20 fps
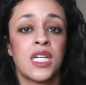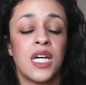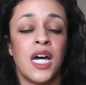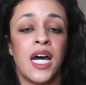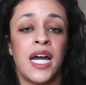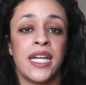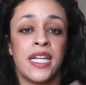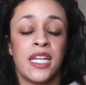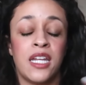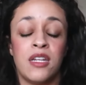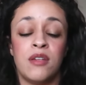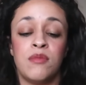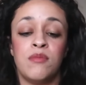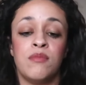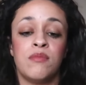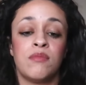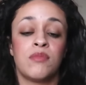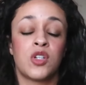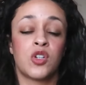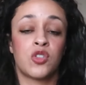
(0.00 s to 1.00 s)
I
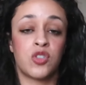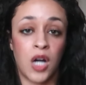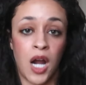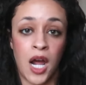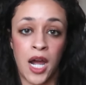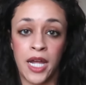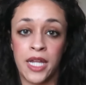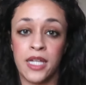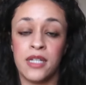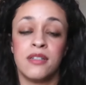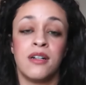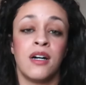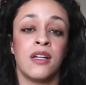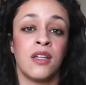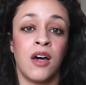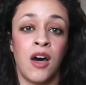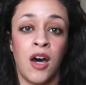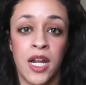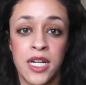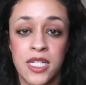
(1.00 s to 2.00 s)
can cry a
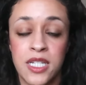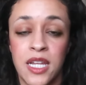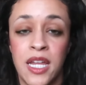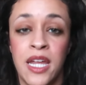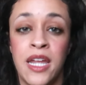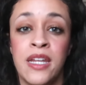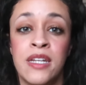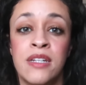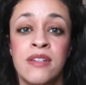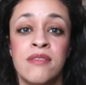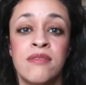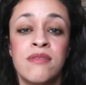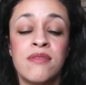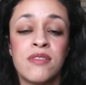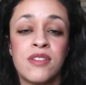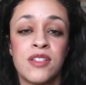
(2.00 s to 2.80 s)
lot and